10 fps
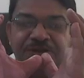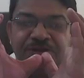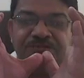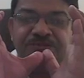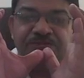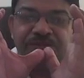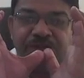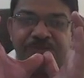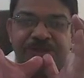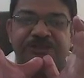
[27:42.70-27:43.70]
of
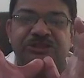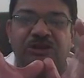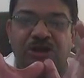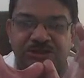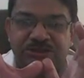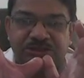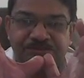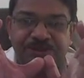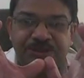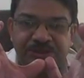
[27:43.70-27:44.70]
confinement is lost,
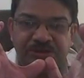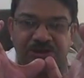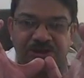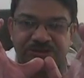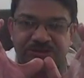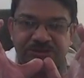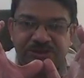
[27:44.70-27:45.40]
completely lost.